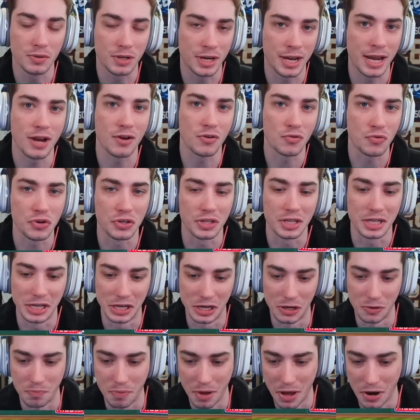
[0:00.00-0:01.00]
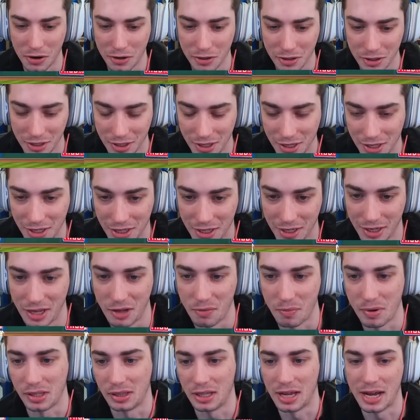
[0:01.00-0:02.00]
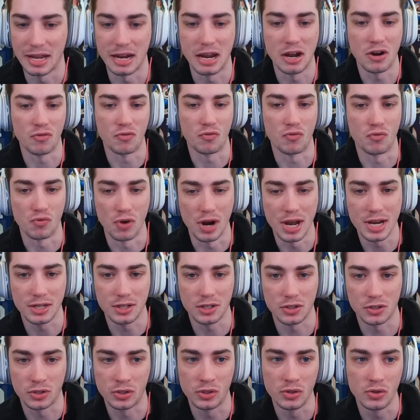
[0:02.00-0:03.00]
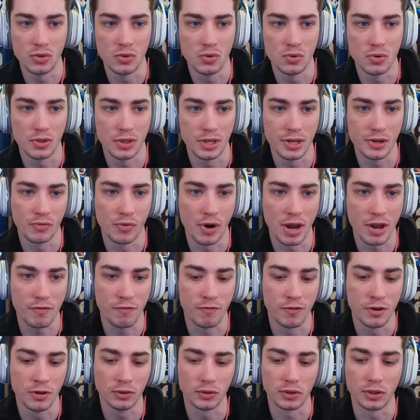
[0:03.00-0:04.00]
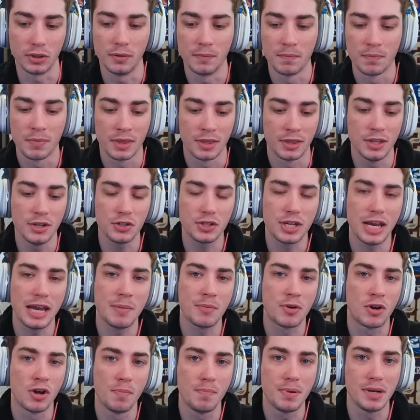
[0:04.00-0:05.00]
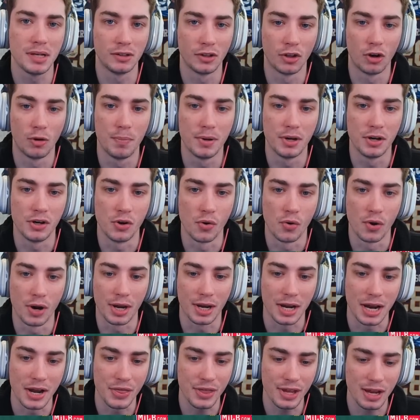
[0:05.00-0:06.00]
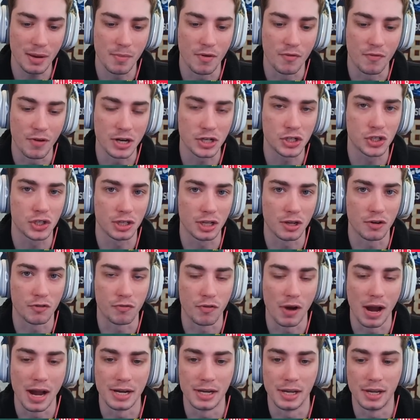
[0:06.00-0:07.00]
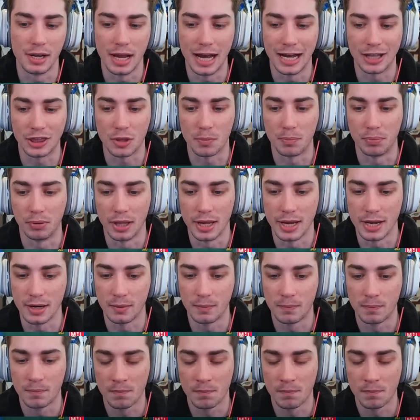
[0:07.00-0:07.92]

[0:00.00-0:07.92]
Can't really hit it better. And we line out right to the right fielder. This game could be a little bit annoying. I think I'm eventually going to find it at the plate.